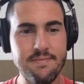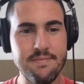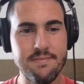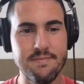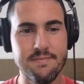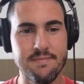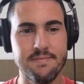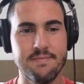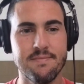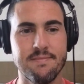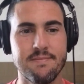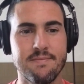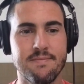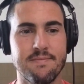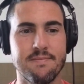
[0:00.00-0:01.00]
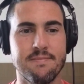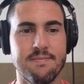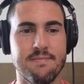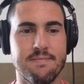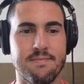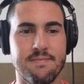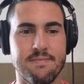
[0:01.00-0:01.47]

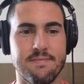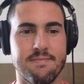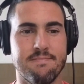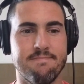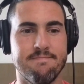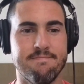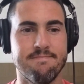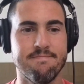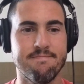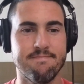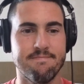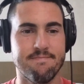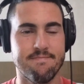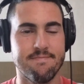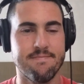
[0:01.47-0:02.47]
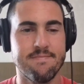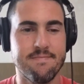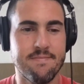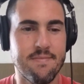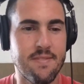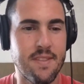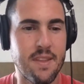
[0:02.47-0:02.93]

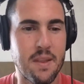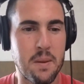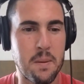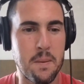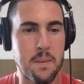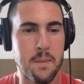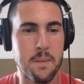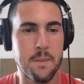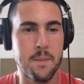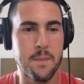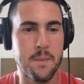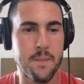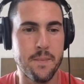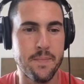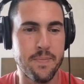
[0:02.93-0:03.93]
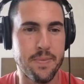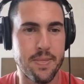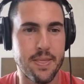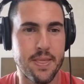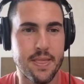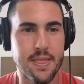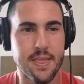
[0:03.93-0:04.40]

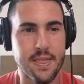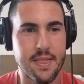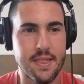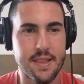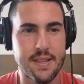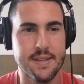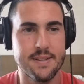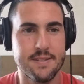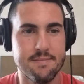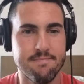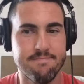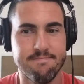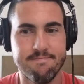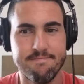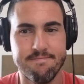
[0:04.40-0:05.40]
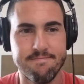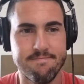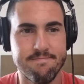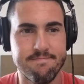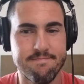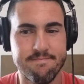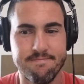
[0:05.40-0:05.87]

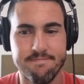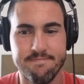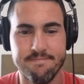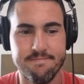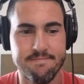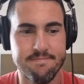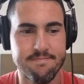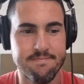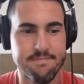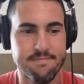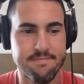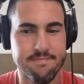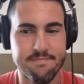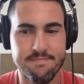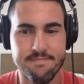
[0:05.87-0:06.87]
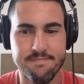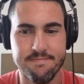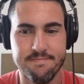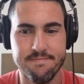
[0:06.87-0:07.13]
[no speech]